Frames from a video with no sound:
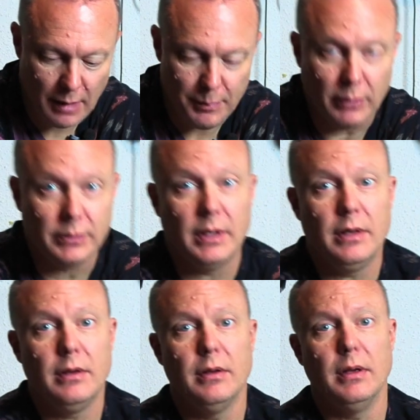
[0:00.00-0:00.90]
built
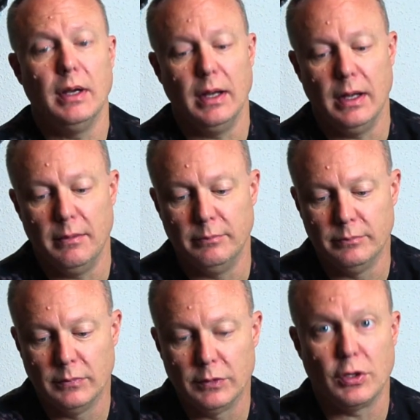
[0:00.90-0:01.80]
in,
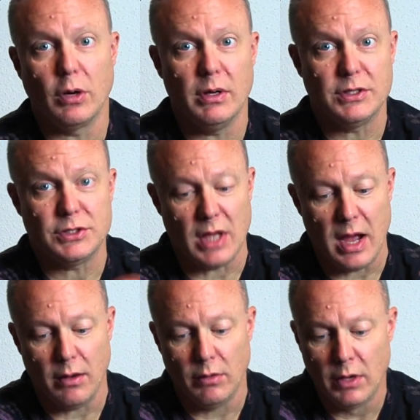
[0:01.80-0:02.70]
turret
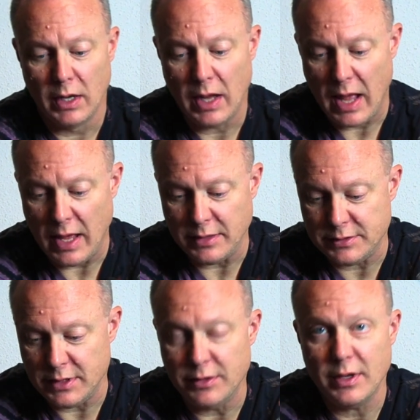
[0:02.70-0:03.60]
style,
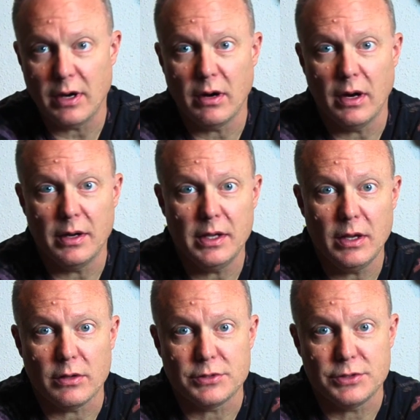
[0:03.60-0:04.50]
as in their
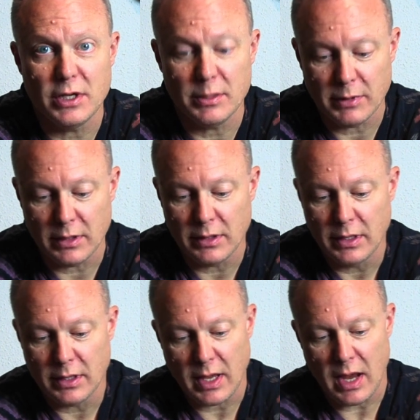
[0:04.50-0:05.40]
EOS Cinema
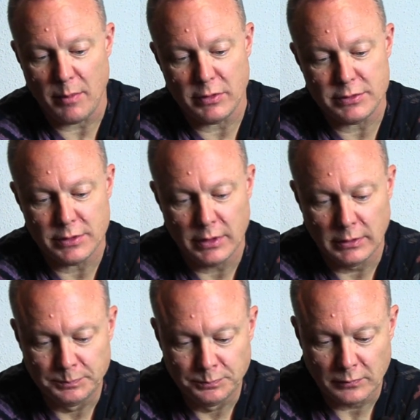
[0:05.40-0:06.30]
cameras,
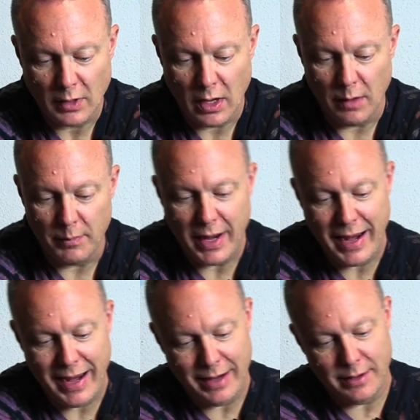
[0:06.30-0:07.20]

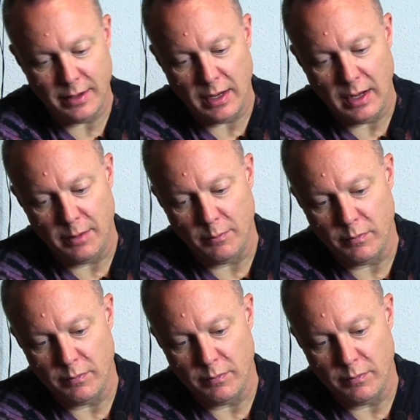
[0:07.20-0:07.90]
and a